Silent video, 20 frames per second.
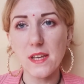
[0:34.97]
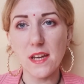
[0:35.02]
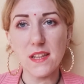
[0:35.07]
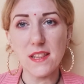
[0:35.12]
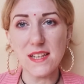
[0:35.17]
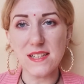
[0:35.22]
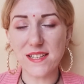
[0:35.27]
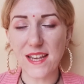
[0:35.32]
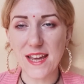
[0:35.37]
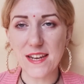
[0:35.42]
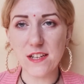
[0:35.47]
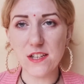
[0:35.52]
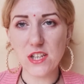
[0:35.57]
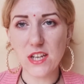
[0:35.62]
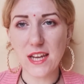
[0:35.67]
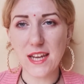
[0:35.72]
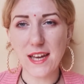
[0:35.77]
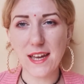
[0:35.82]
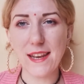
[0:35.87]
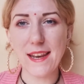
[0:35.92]
this
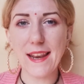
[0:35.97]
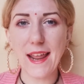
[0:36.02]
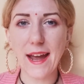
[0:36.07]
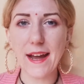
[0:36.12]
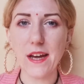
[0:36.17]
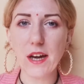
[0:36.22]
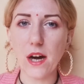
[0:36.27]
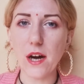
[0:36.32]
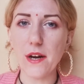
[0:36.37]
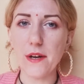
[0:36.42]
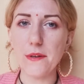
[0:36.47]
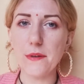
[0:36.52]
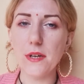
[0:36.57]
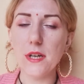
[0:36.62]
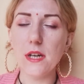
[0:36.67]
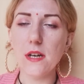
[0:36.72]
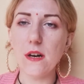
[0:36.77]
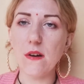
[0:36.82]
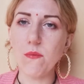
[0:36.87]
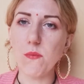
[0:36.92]
energy and let go
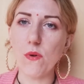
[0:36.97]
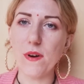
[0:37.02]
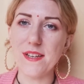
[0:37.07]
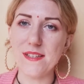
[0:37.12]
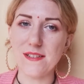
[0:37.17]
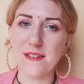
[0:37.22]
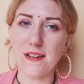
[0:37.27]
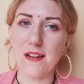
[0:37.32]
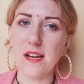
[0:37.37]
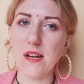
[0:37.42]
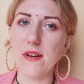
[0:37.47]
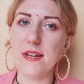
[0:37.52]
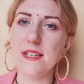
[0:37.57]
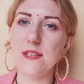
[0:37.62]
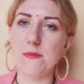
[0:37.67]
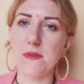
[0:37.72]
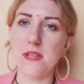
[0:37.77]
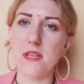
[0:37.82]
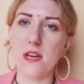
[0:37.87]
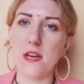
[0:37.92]
of what isn't aligned
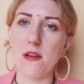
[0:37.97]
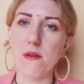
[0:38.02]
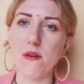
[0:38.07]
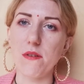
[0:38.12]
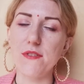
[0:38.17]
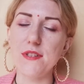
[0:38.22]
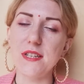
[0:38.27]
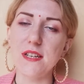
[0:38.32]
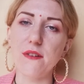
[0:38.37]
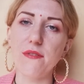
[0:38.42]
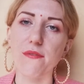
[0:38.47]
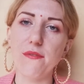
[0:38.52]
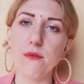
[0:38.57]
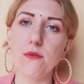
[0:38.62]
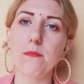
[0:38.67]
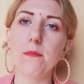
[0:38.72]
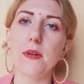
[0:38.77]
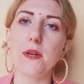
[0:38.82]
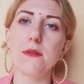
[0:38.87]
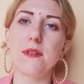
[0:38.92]
with you. Obviously a
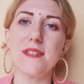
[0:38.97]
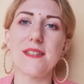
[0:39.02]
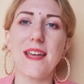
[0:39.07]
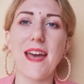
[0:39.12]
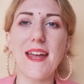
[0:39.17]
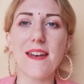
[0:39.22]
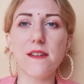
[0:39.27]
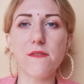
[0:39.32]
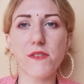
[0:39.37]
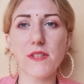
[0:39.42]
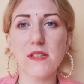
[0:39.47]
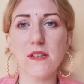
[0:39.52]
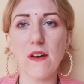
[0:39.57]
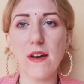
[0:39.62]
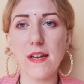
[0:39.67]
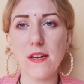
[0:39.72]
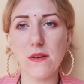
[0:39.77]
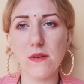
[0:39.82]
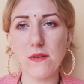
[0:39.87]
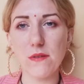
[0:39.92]
full moon is the end of a
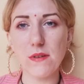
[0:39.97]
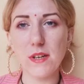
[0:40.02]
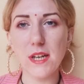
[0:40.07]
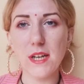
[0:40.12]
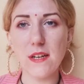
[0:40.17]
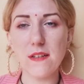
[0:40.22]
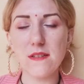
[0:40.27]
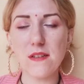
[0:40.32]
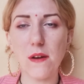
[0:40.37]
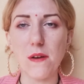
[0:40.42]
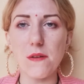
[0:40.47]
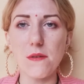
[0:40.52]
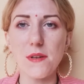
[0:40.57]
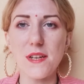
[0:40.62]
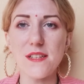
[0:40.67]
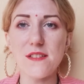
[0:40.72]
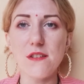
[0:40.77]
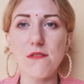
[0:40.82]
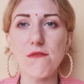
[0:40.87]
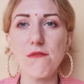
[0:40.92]
cycle, so
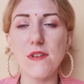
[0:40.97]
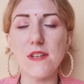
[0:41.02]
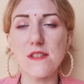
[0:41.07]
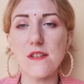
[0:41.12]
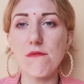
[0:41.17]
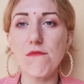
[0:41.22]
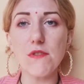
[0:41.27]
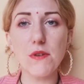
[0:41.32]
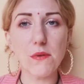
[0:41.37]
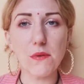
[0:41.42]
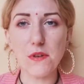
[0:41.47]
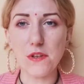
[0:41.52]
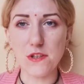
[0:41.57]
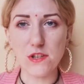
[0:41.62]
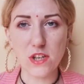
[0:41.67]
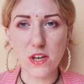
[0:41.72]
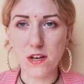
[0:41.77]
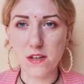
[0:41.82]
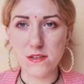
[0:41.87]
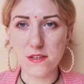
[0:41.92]
it's a real good
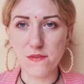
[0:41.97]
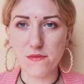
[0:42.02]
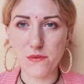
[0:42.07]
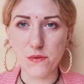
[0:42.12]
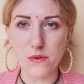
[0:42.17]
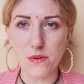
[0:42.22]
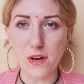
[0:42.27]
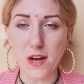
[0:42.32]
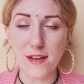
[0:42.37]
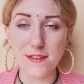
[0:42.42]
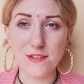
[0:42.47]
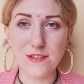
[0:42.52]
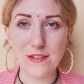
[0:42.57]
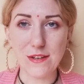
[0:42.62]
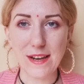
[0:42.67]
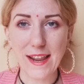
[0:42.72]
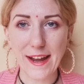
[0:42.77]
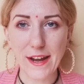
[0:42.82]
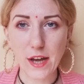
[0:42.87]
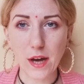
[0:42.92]
chance for us to
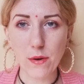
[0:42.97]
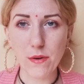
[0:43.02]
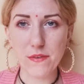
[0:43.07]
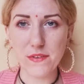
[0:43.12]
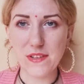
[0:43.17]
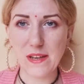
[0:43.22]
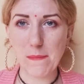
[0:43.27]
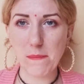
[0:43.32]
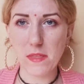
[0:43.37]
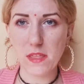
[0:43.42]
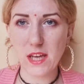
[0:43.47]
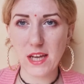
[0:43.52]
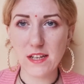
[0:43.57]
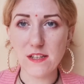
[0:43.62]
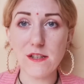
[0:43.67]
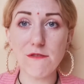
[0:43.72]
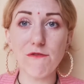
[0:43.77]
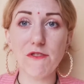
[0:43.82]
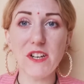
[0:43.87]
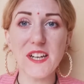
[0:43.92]
let go of something,
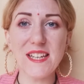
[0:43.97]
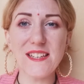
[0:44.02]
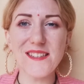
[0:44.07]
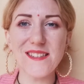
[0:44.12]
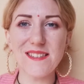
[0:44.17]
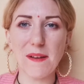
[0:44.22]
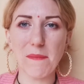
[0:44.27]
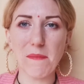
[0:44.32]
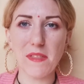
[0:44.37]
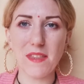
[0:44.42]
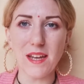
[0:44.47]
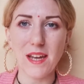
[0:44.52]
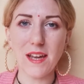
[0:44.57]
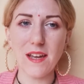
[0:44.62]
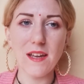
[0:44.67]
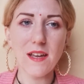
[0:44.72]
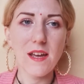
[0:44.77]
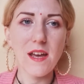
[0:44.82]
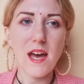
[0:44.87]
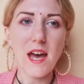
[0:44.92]
to release something.
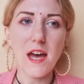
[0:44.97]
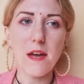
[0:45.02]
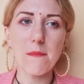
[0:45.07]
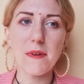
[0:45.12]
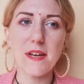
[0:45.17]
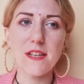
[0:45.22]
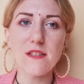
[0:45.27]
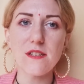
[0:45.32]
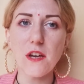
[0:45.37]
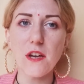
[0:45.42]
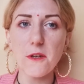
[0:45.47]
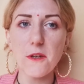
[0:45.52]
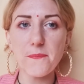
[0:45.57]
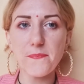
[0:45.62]
And so